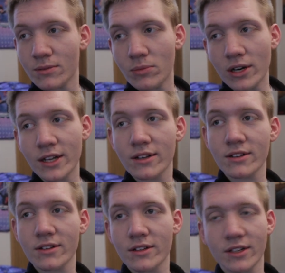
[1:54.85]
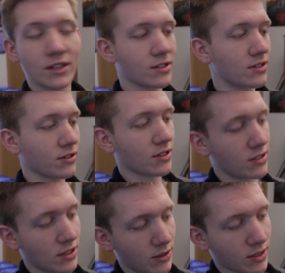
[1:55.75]
But gonna still
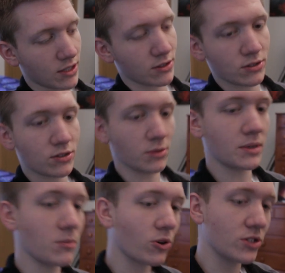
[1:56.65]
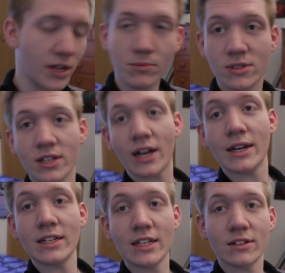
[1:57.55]
continue it because there's so many more gems that
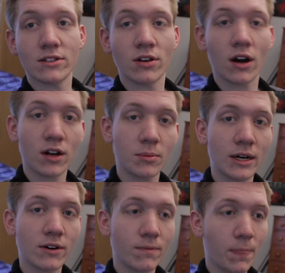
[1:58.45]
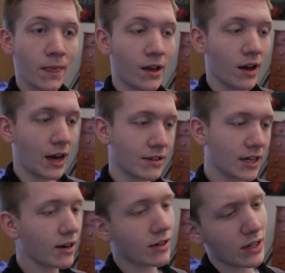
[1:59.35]
I need to talk about. I think I
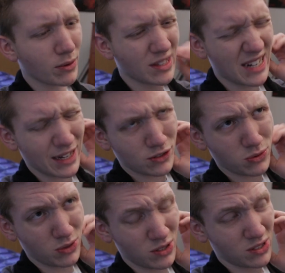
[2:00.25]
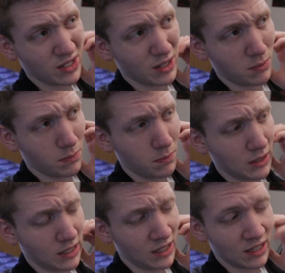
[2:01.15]
already know what the next one's gonna
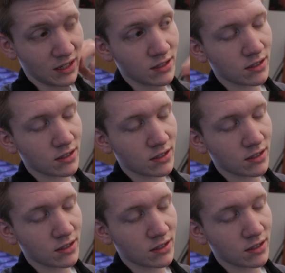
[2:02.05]
be.